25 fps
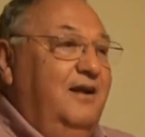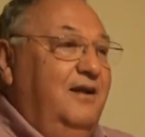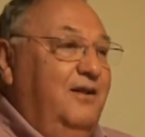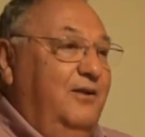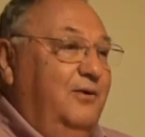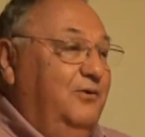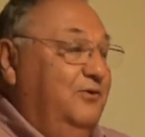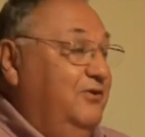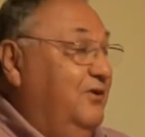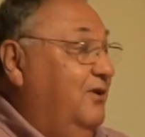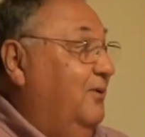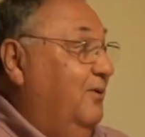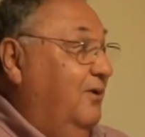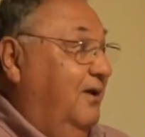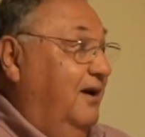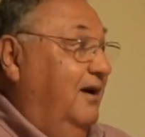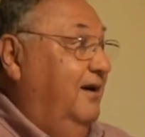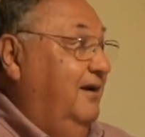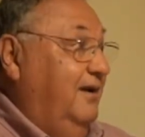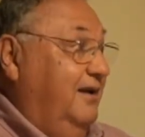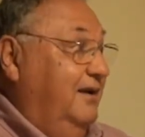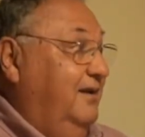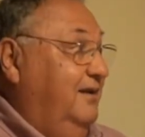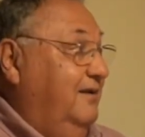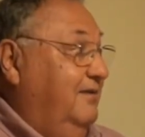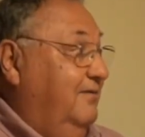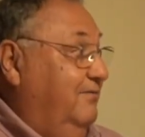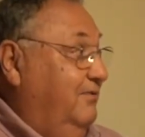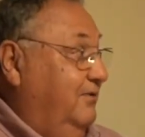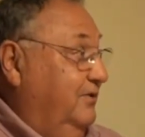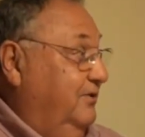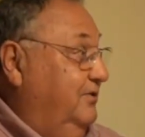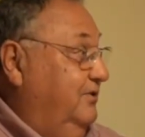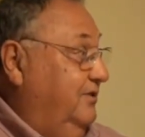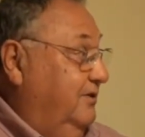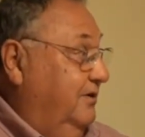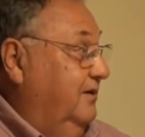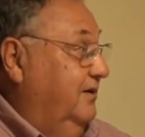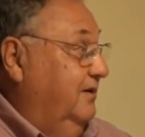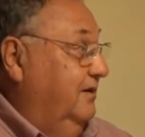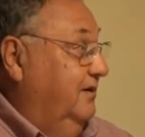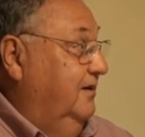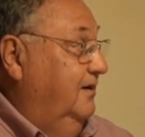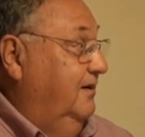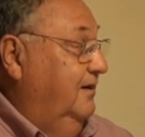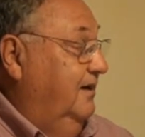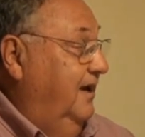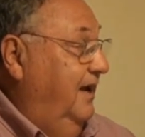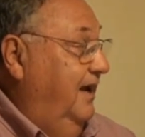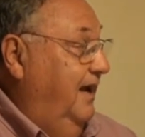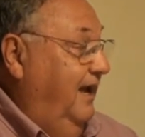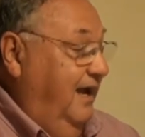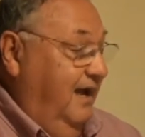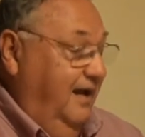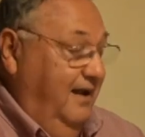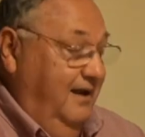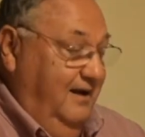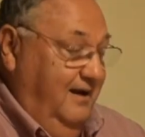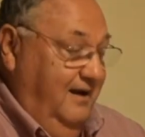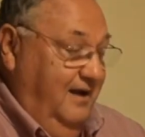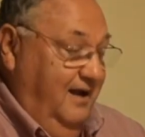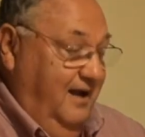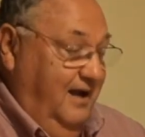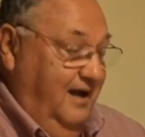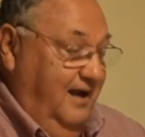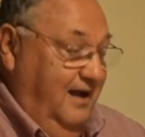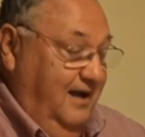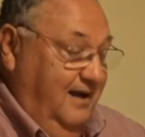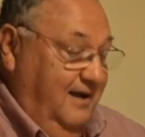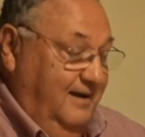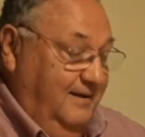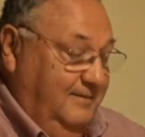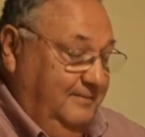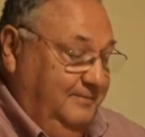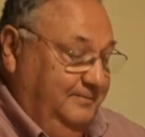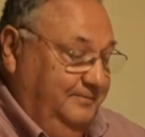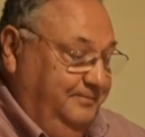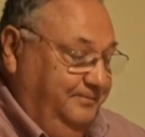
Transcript: there was no logging, it for sure. Mm -hmm. And uh,